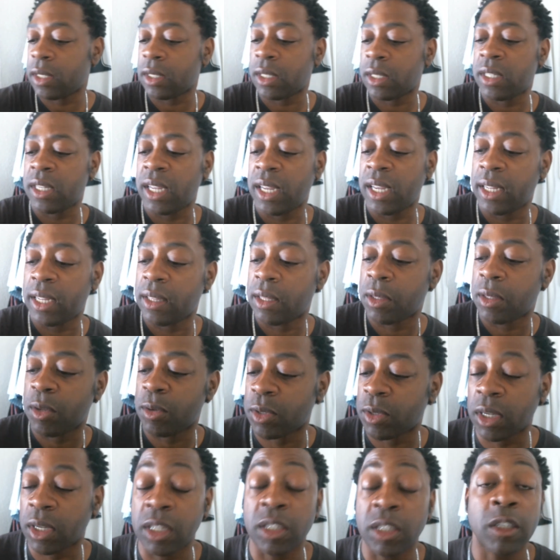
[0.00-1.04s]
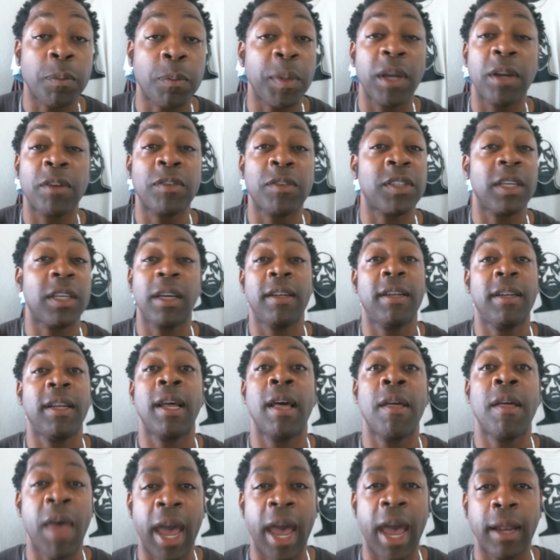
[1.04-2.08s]
say that there's a conspiracy in any
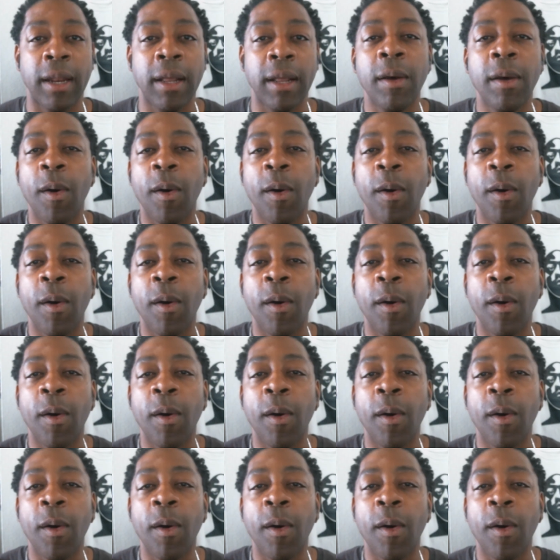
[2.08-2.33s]
of that.